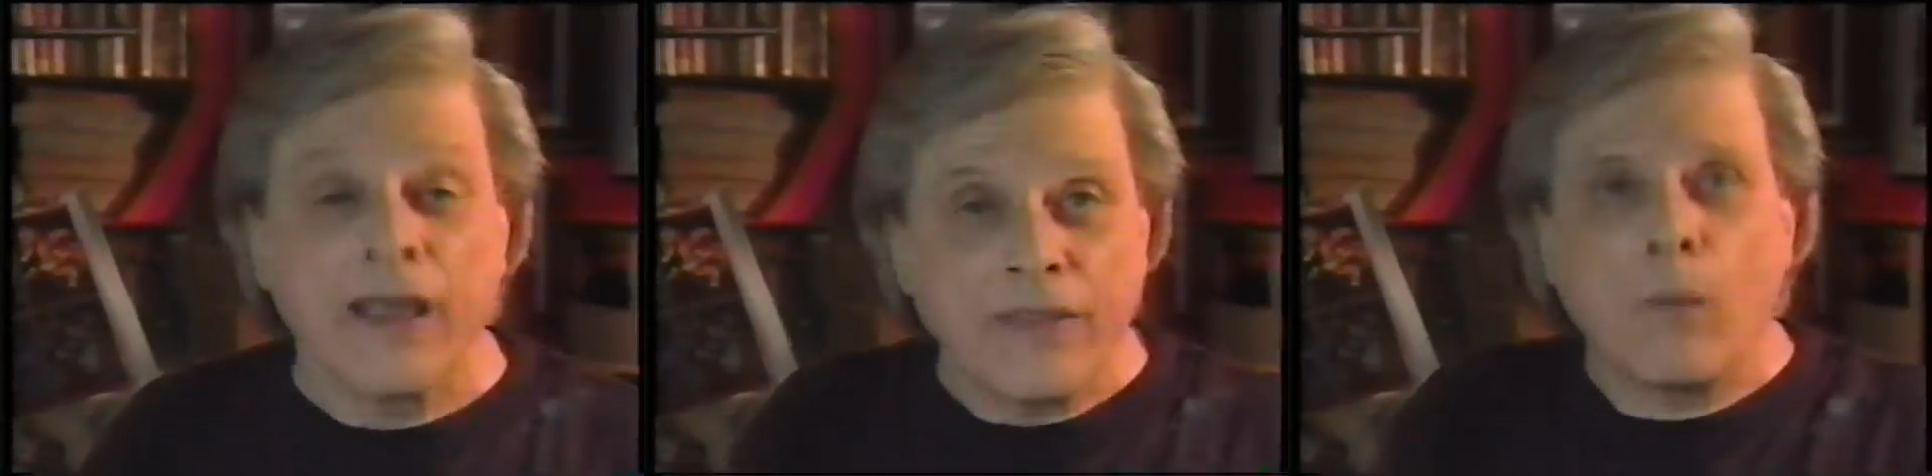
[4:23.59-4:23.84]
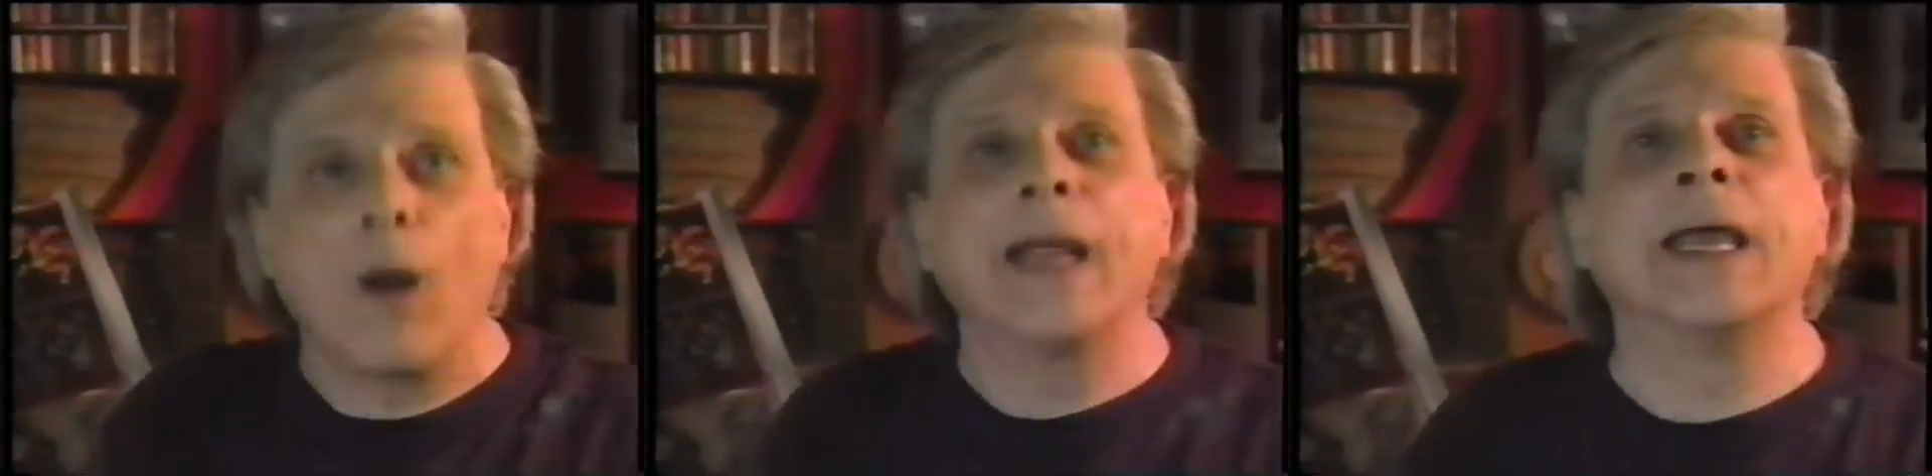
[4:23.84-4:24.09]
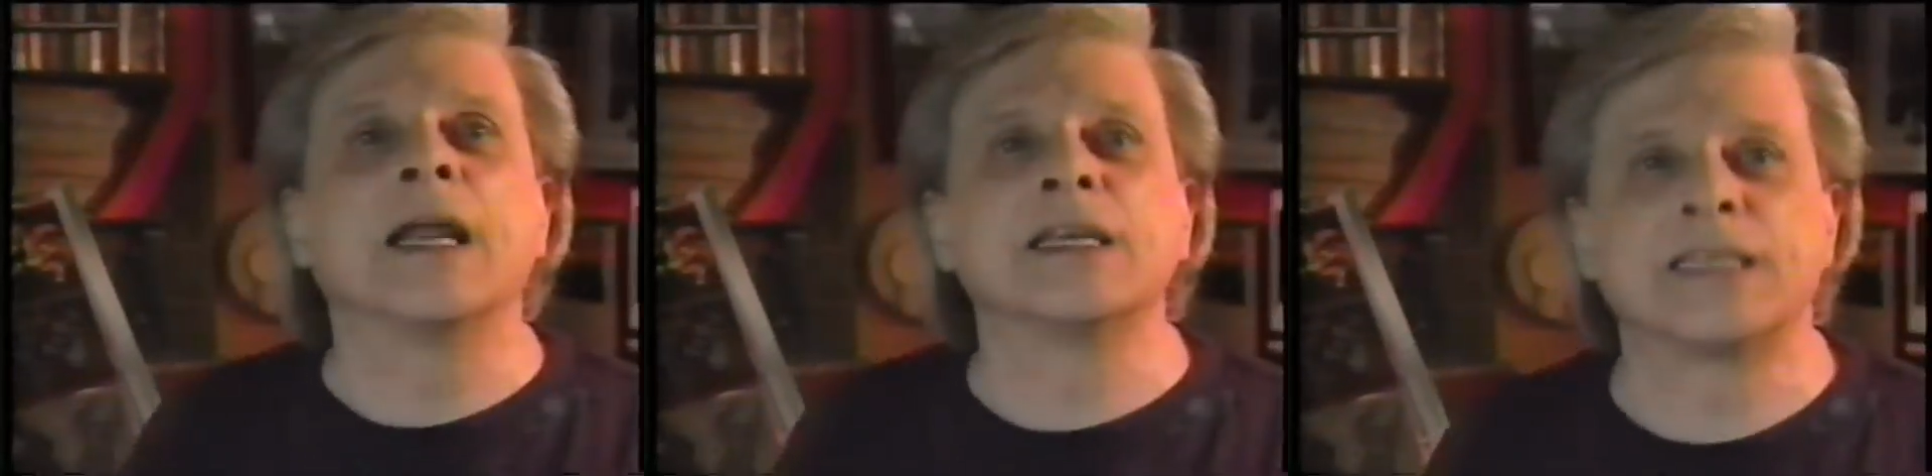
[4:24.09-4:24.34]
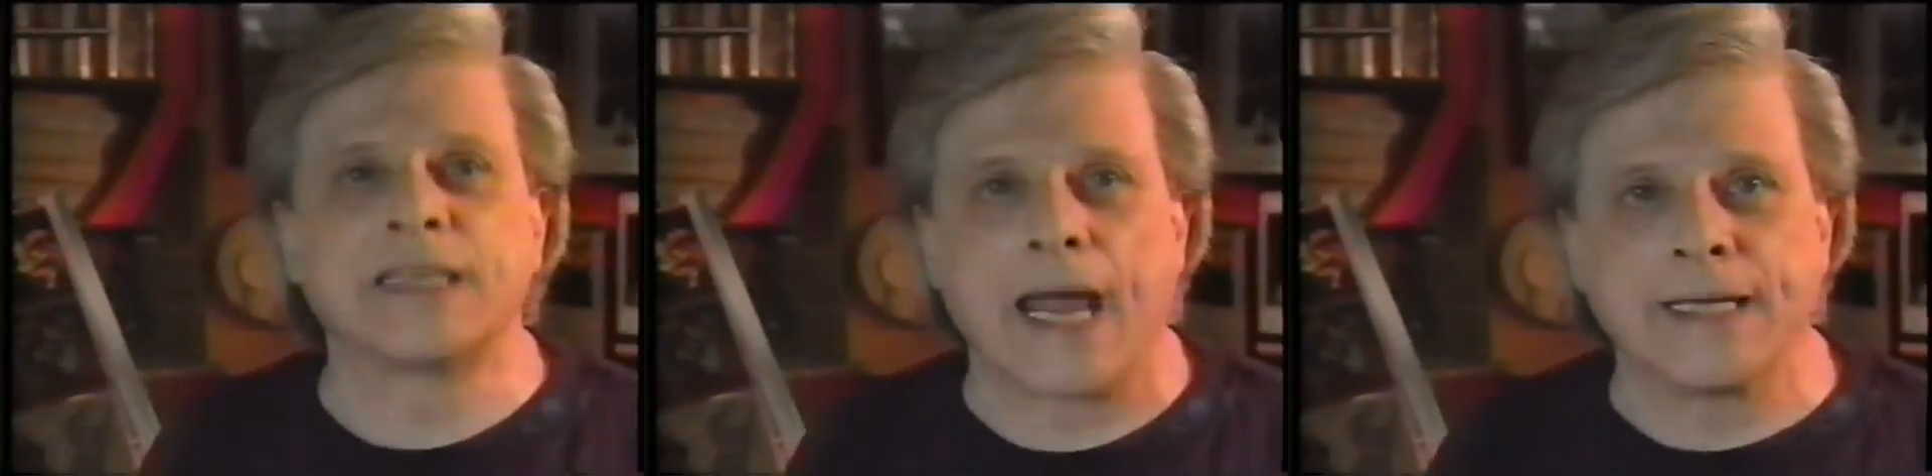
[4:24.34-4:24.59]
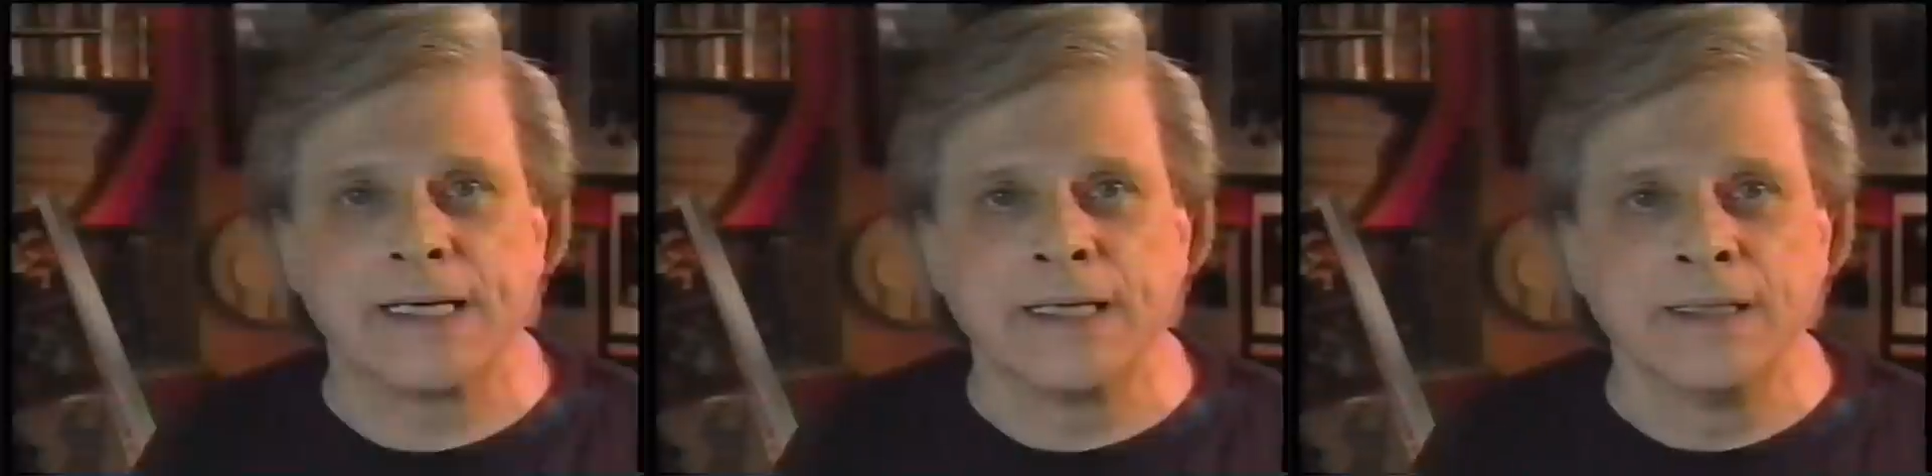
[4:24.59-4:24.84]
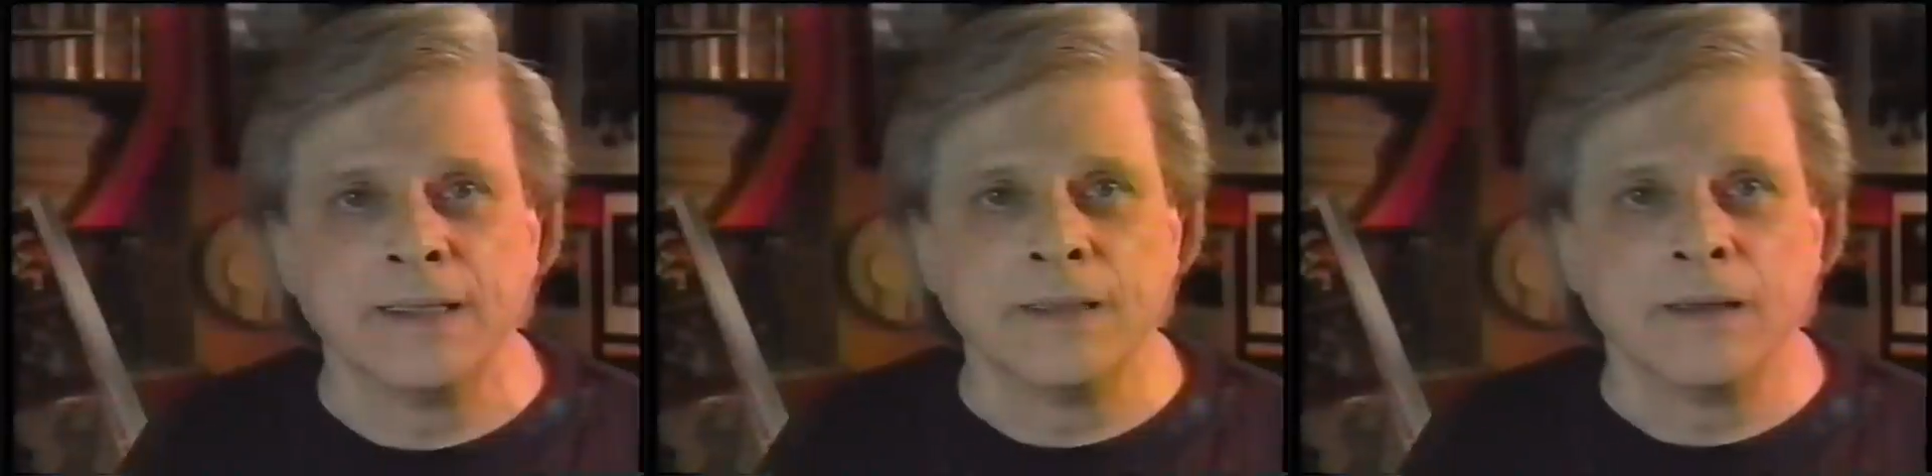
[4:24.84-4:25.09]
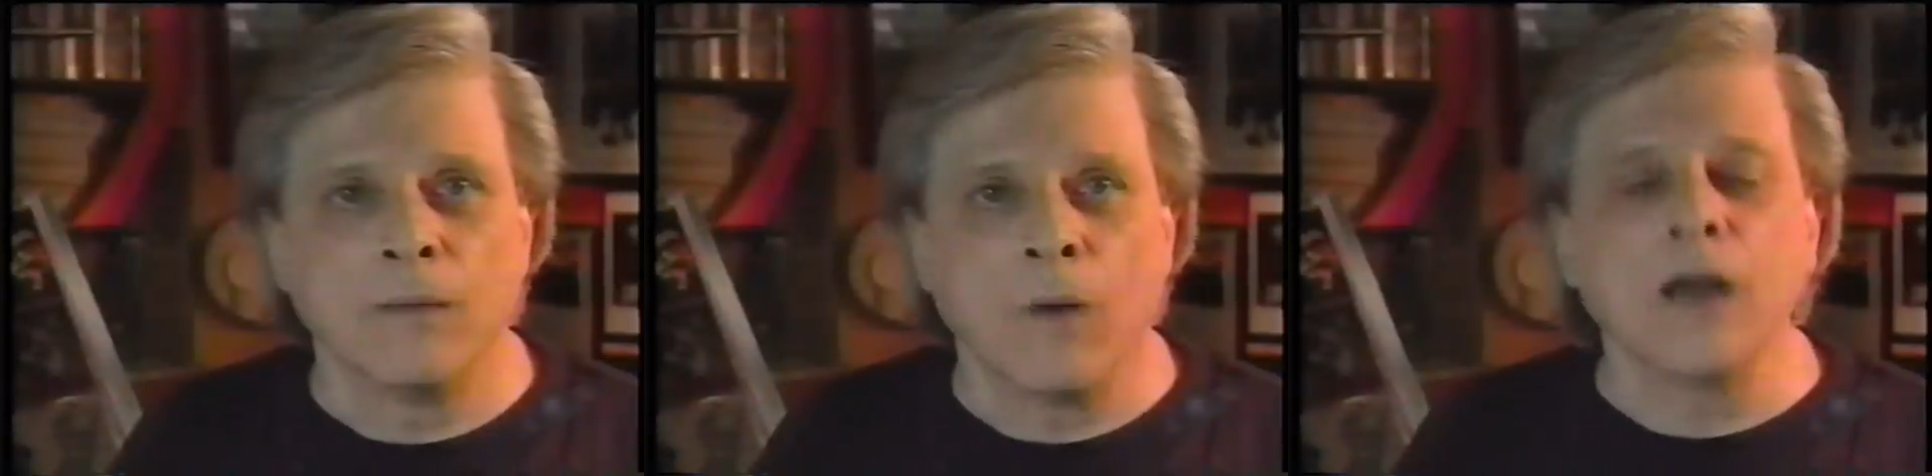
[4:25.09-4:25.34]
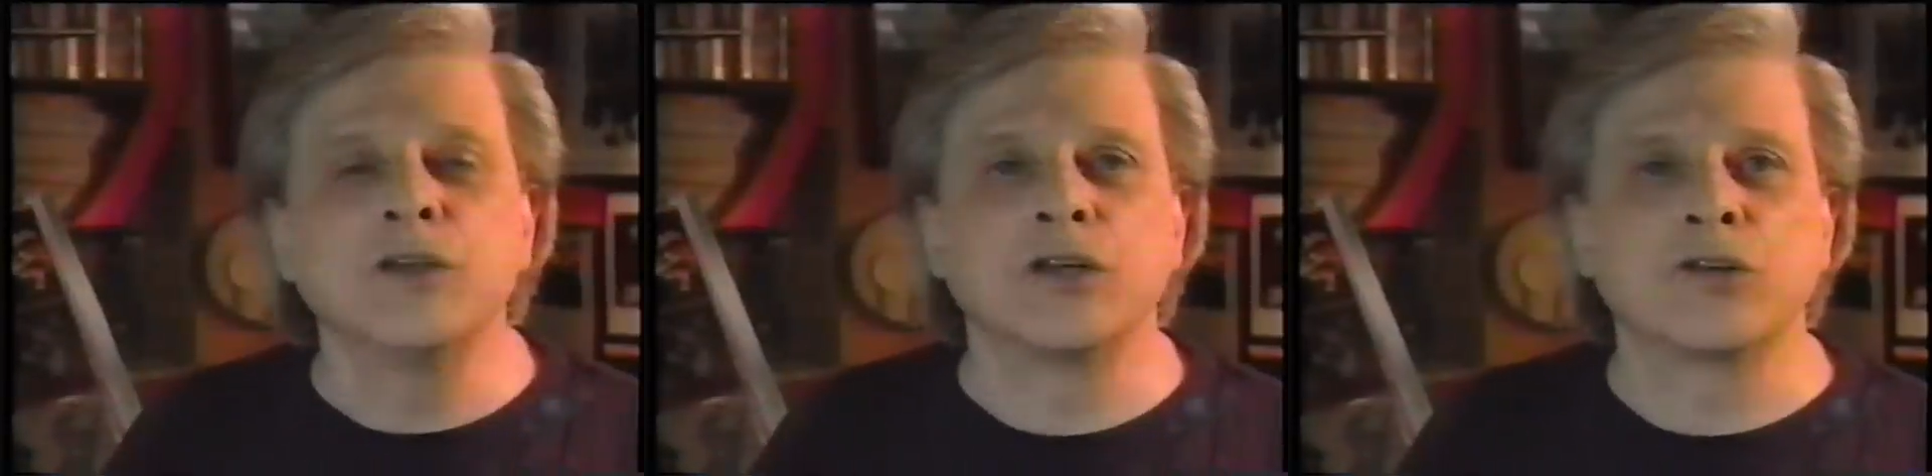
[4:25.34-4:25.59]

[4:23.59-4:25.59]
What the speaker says: They want to get a set. Why don't you